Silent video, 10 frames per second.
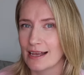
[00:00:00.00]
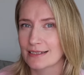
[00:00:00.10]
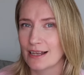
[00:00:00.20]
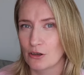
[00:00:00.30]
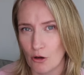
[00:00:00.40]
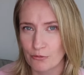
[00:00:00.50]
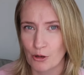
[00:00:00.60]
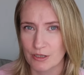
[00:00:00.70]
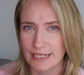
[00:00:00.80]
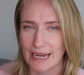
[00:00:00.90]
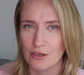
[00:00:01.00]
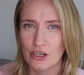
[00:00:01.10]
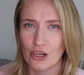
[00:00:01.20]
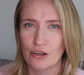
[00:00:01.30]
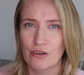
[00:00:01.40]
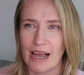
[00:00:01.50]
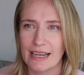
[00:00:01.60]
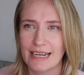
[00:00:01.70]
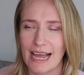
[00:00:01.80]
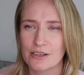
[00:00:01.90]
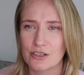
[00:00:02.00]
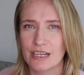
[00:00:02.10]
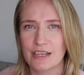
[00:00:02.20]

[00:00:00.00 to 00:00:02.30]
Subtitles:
has a lot of content too, and actually,